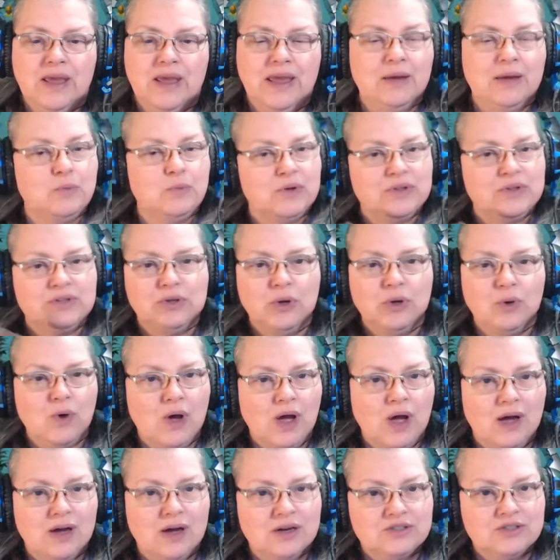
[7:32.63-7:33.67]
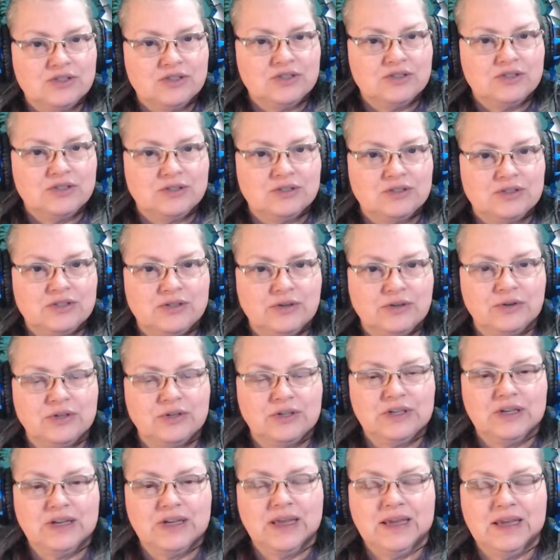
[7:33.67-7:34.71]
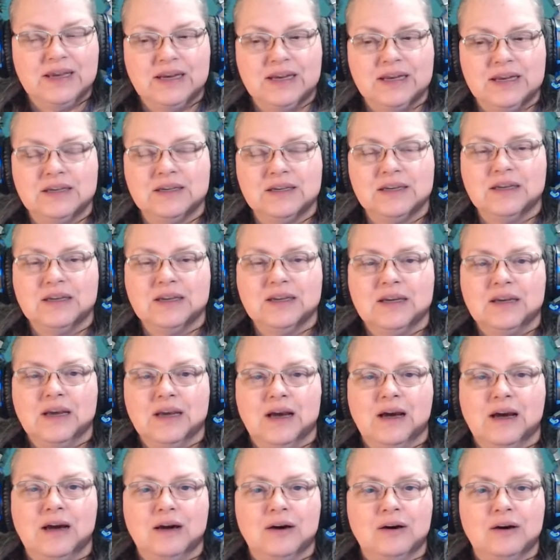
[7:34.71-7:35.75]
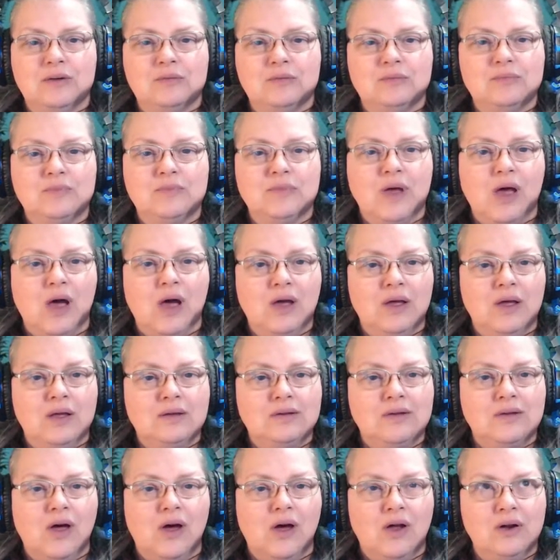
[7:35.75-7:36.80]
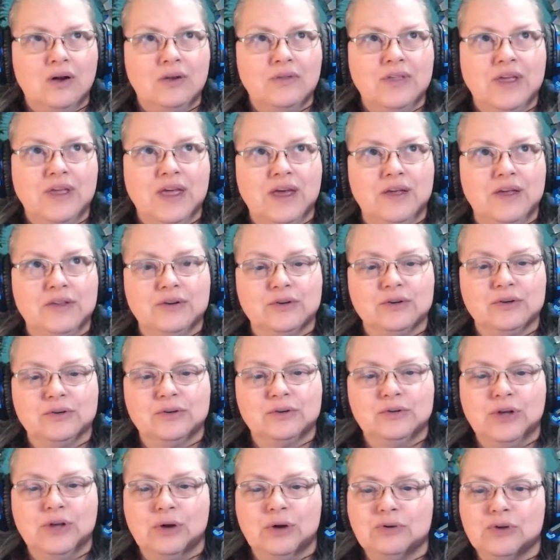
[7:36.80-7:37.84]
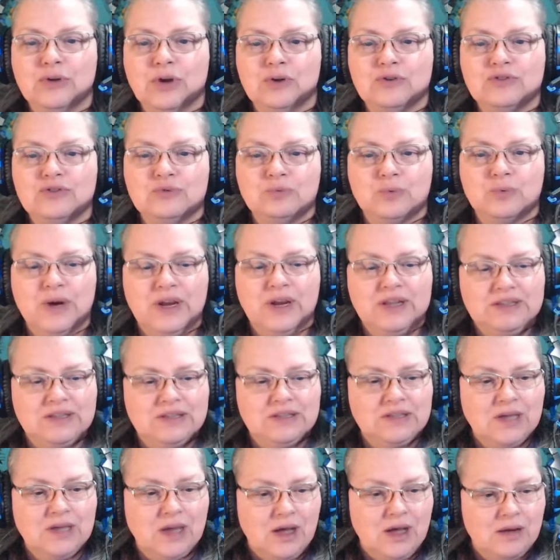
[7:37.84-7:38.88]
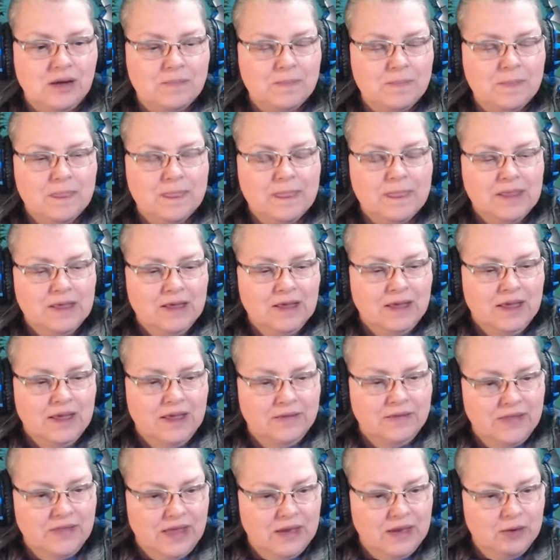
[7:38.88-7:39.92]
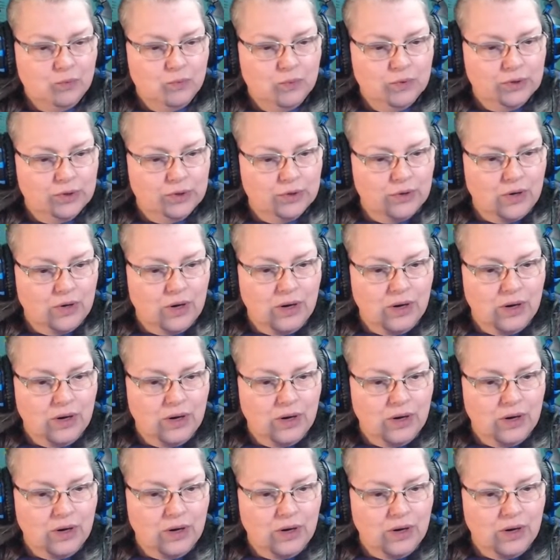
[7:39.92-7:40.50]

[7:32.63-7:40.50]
And with no oxygen circulating, all of the other yo-yos were at the top, and they were